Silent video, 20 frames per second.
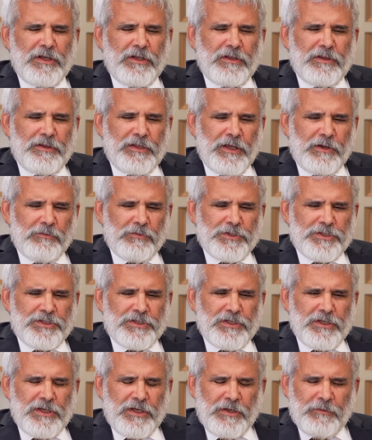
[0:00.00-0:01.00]
that
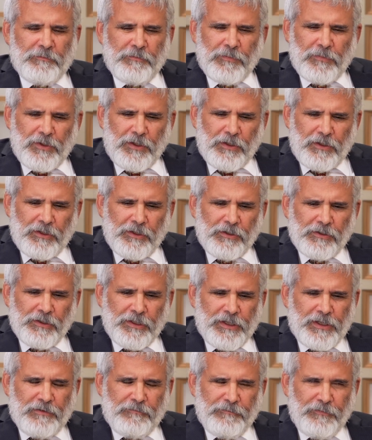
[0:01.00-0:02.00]
was um,
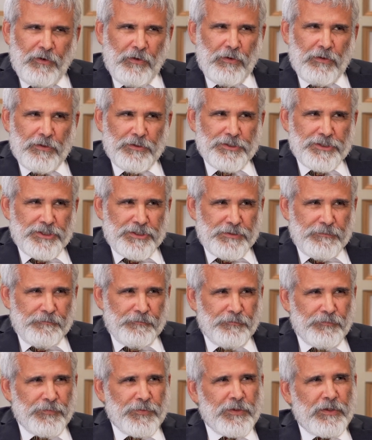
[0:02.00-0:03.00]
clearly false,
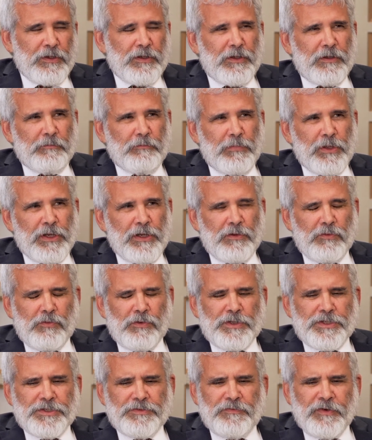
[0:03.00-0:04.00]
but it
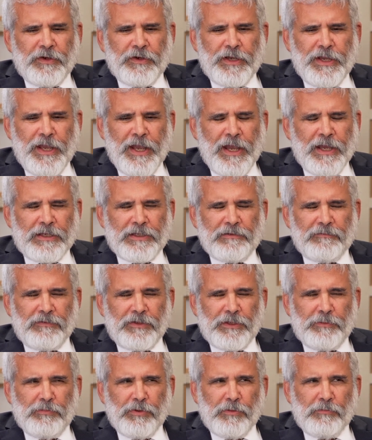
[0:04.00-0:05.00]
was very
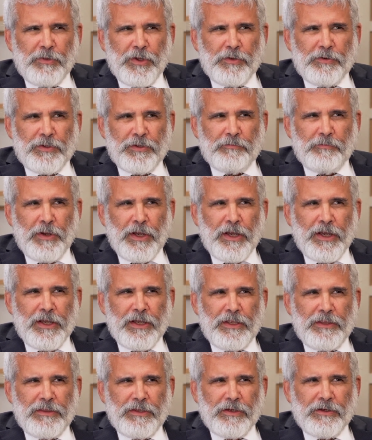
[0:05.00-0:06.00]
actively promoted
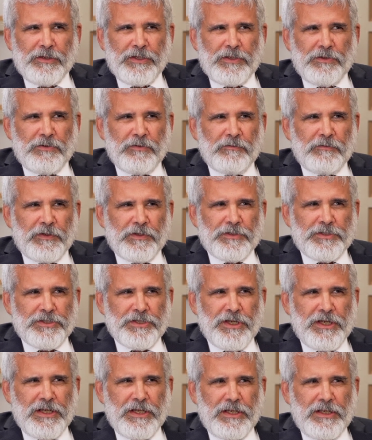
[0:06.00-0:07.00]
by their
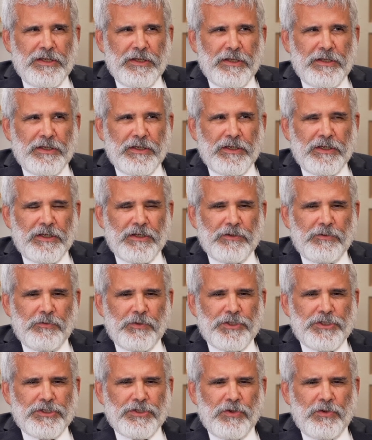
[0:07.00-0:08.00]
university, uh,
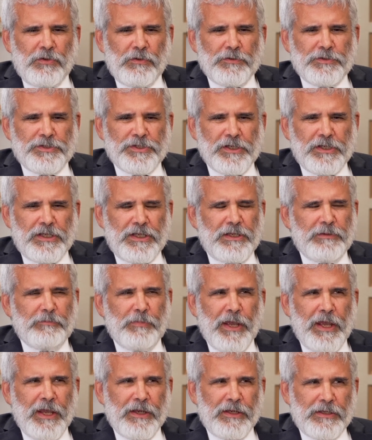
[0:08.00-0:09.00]
which holds a key
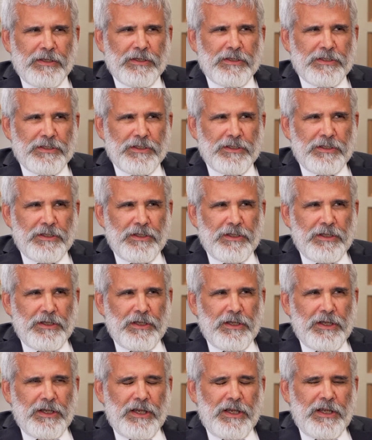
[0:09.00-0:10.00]
patent,
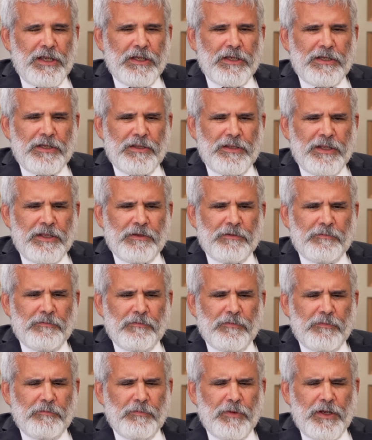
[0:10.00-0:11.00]
and
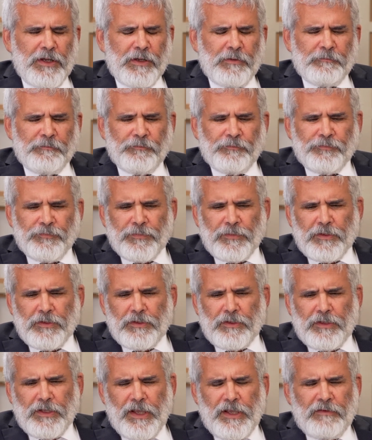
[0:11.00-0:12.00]
then um,
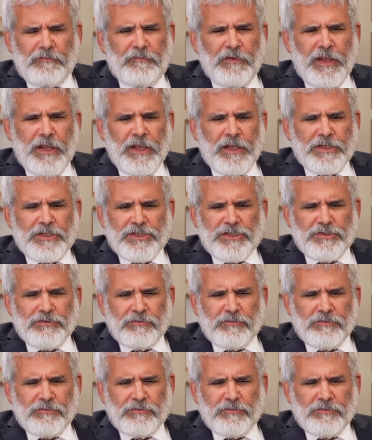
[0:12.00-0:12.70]
advanced